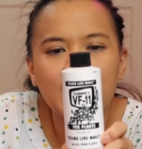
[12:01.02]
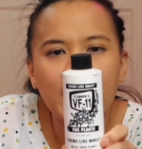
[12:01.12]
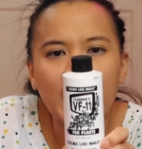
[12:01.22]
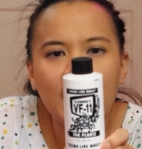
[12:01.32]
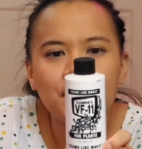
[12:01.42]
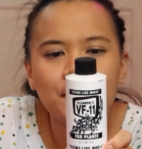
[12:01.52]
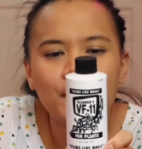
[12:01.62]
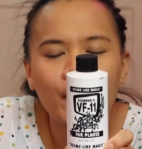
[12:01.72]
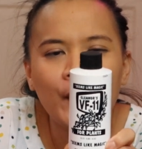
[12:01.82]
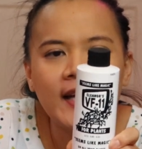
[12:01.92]
I have
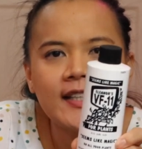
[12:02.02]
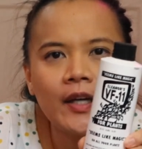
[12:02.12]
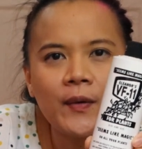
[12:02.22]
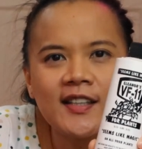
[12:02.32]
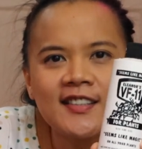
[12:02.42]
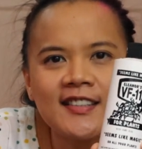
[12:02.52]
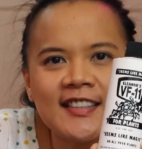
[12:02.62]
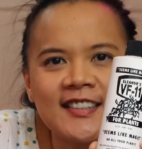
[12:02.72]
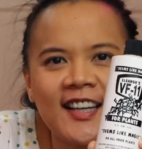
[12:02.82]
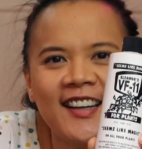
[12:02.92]
no idea what this
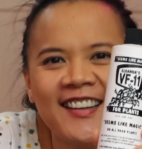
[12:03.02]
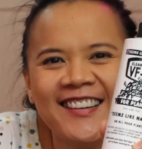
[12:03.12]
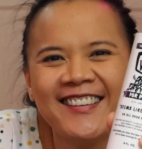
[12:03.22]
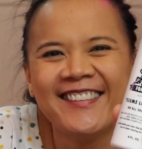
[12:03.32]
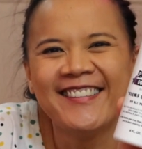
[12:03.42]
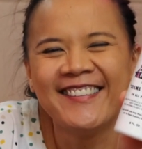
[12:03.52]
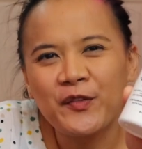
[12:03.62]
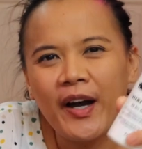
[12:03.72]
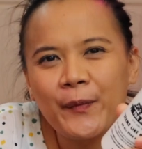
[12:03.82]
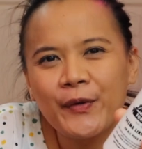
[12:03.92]
is.
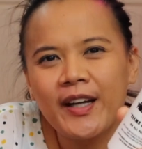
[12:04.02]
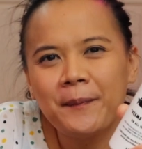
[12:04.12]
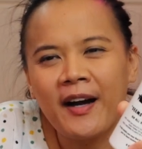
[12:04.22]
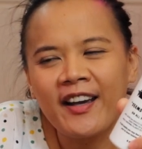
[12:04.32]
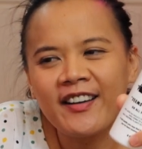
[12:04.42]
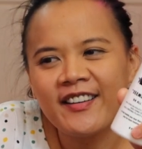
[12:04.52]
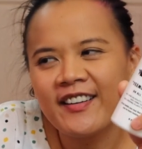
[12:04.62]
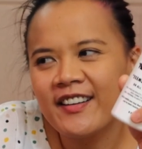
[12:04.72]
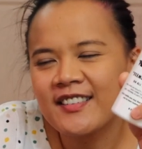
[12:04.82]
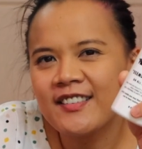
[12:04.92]
Why would I buy
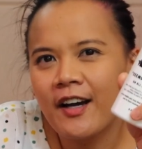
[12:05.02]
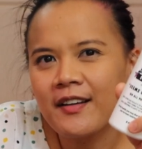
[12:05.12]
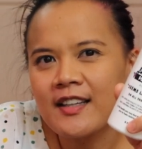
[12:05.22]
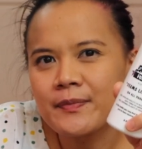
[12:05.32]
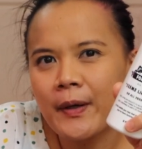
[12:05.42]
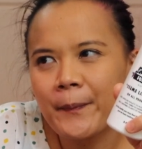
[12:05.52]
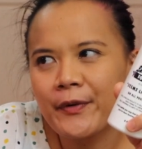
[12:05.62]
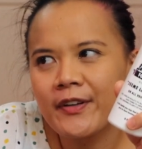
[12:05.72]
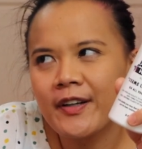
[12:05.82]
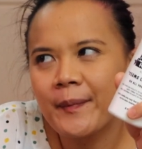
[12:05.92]
it? It's not as
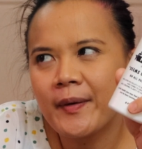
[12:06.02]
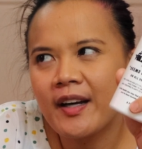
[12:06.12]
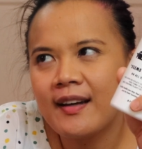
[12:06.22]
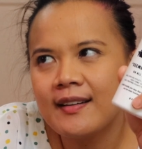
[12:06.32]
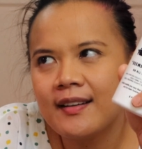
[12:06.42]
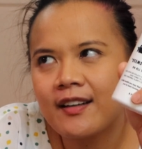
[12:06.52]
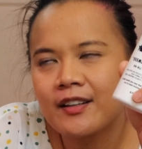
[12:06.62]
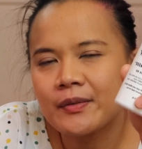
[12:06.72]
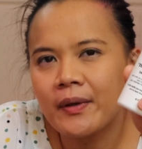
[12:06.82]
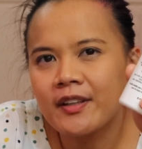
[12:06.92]
popular, but
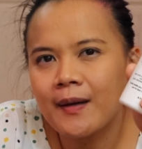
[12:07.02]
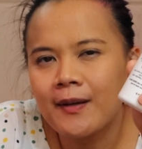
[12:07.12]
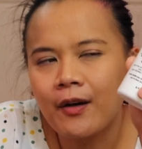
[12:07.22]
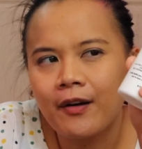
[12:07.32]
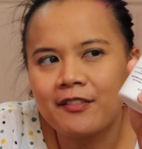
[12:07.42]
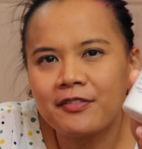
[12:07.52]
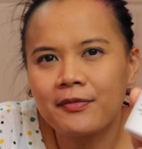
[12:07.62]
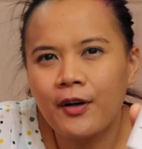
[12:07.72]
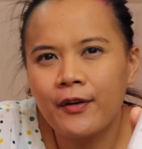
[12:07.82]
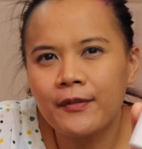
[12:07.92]
there's one time
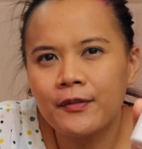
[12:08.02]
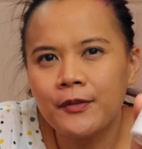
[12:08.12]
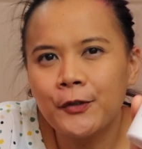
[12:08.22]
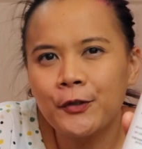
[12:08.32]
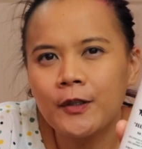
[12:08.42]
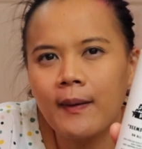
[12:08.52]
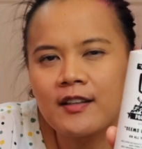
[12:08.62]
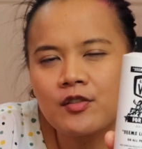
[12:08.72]
on YouTube I